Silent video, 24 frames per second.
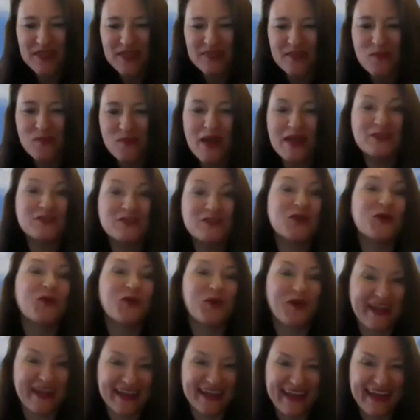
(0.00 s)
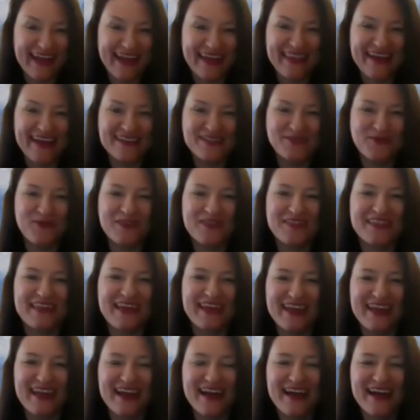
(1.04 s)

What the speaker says: the mentoring. And that's one thing.